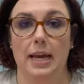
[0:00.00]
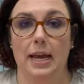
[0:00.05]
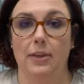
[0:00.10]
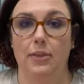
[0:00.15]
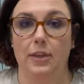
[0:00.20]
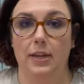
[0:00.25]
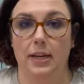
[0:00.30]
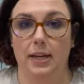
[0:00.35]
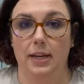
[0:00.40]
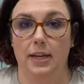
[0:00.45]
at
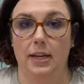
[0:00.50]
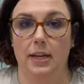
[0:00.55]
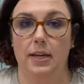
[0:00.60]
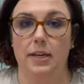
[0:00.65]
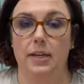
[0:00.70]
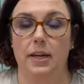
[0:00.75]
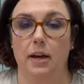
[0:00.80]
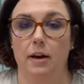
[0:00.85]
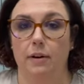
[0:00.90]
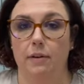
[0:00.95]
the
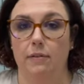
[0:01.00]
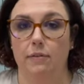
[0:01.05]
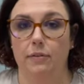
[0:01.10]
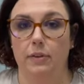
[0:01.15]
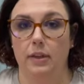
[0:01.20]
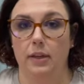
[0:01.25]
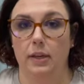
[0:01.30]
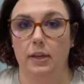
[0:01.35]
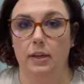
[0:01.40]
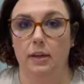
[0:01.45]
end of
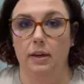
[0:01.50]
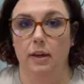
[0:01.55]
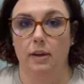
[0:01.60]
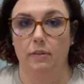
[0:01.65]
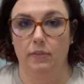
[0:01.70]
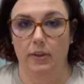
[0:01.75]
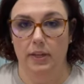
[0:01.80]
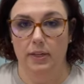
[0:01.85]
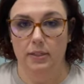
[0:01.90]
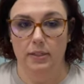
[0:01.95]
the
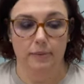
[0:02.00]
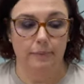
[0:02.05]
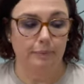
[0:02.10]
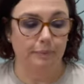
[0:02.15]
event.